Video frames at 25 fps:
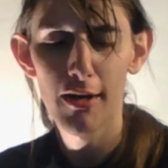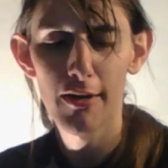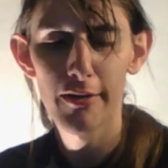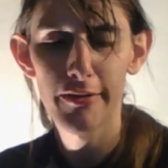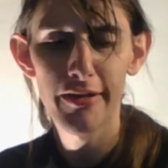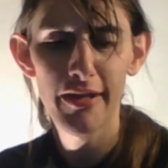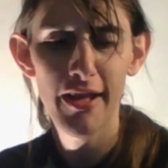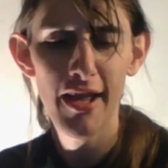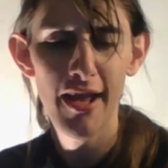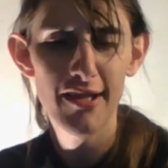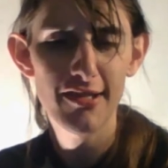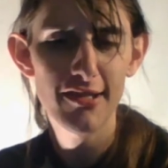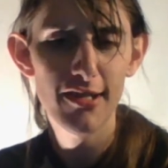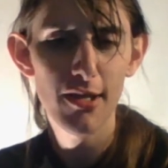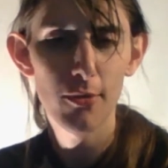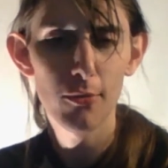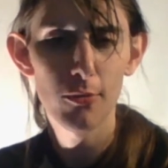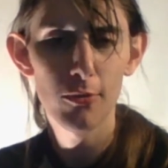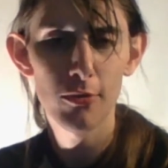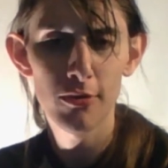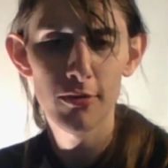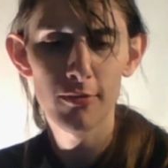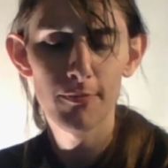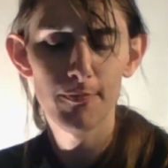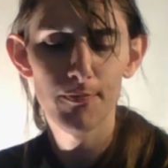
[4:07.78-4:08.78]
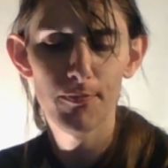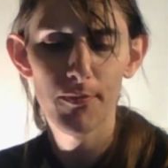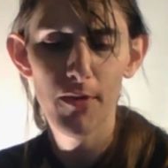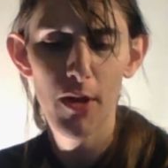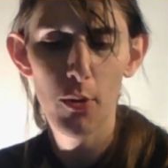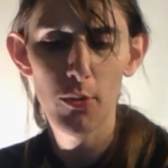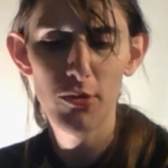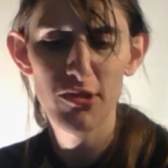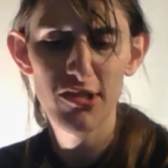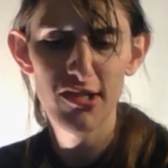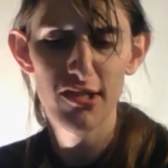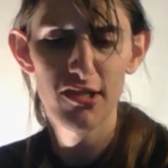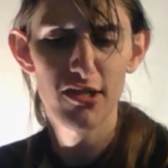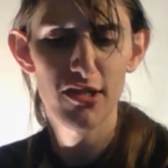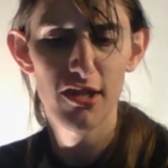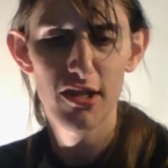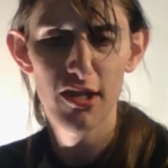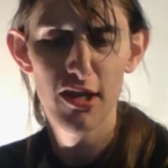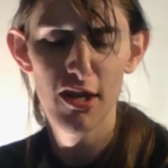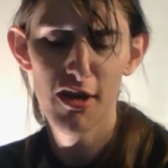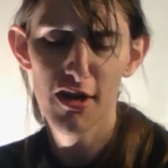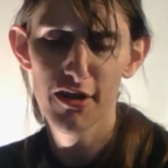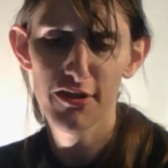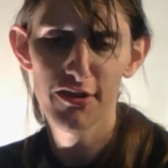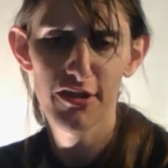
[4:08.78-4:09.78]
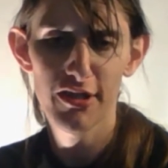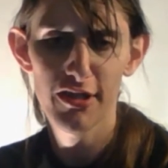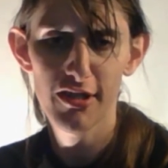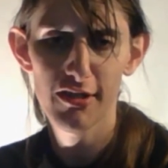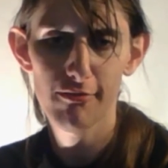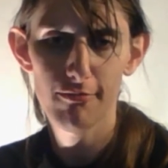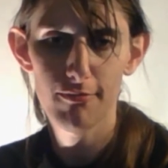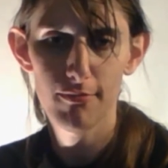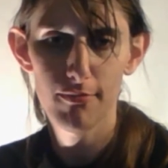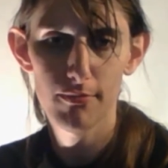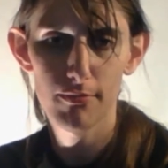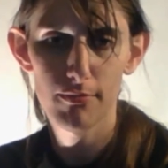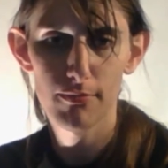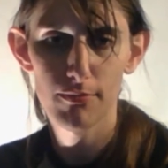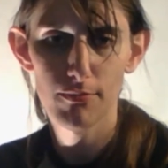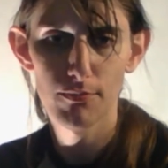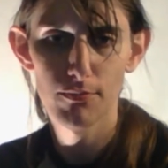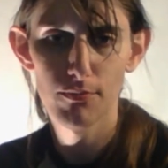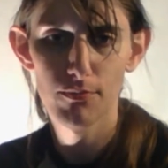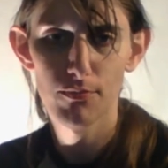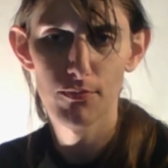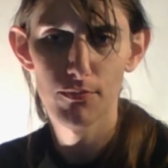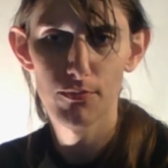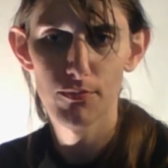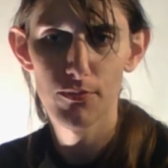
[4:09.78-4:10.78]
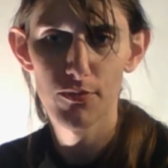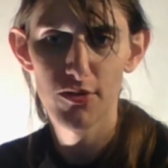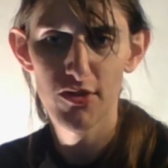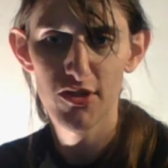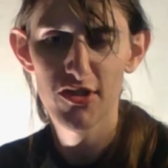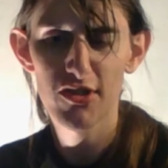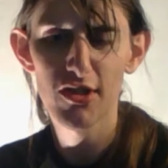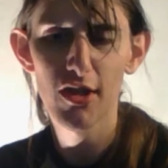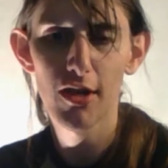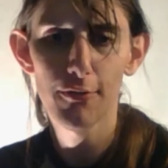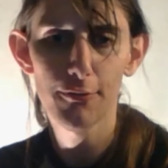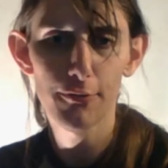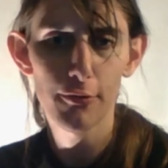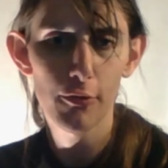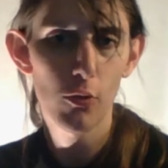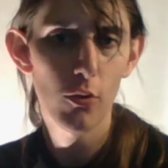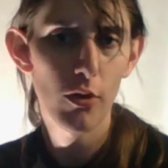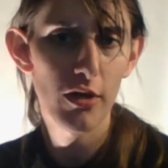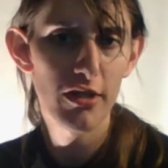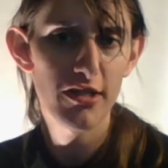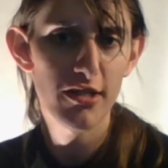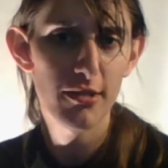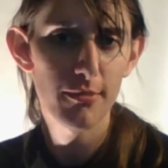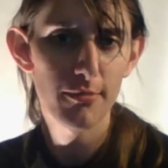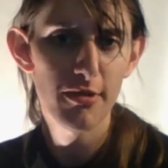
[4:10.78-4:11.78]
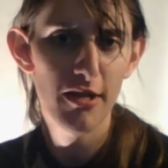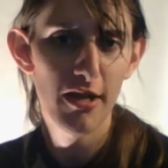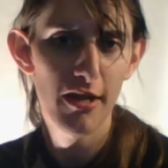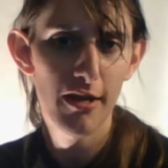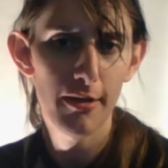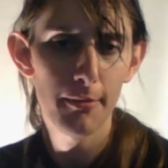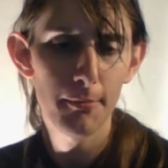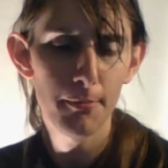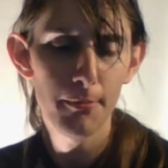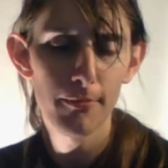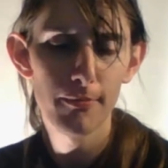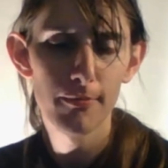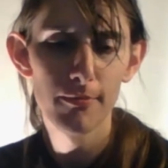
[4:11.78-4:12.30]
Yes, I was into the Gothic stuff for quite some time.